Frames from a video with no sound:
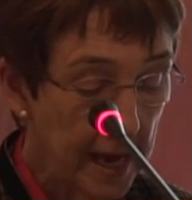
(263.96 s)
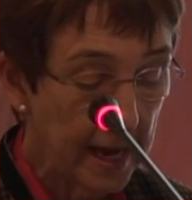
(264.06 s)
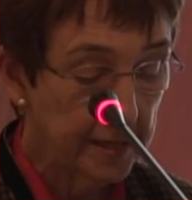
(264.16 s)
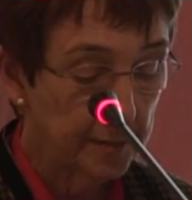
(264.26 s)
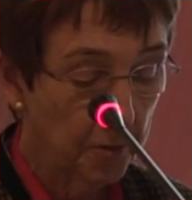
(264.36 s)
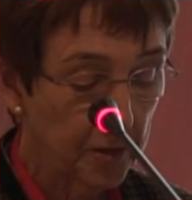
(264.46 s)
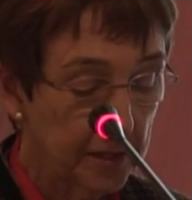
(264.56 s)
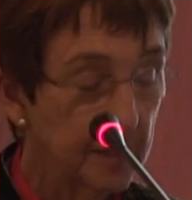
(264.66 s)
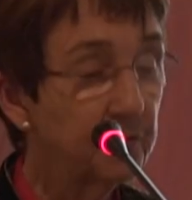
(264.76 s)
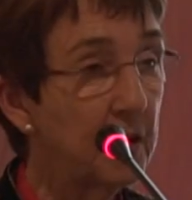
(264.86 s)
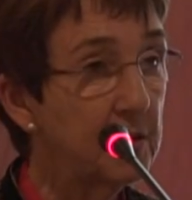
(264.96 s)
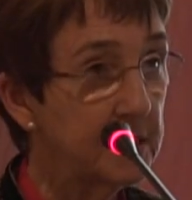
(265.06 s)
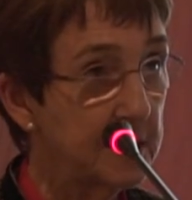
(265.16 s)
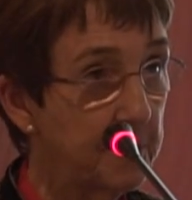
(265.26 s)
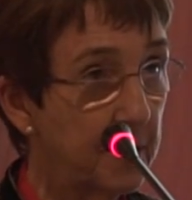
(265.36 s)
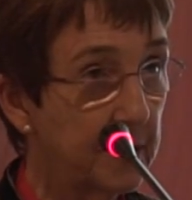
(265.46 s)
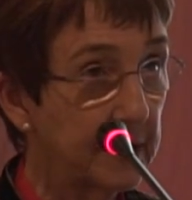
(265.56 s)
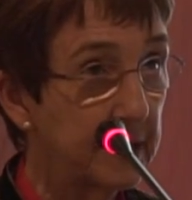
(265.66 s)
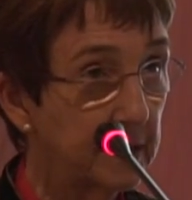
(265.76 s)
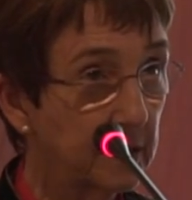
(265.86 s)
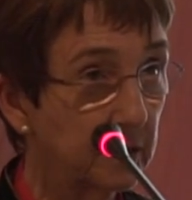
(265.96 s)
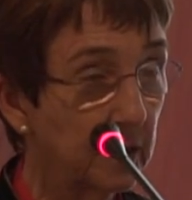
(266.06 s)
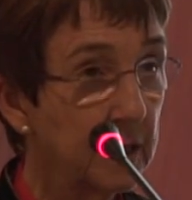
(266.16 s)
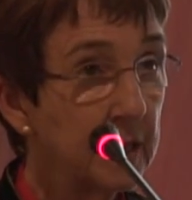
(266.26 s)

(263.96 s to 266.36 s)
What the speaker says: antibodies, is very similar in clinical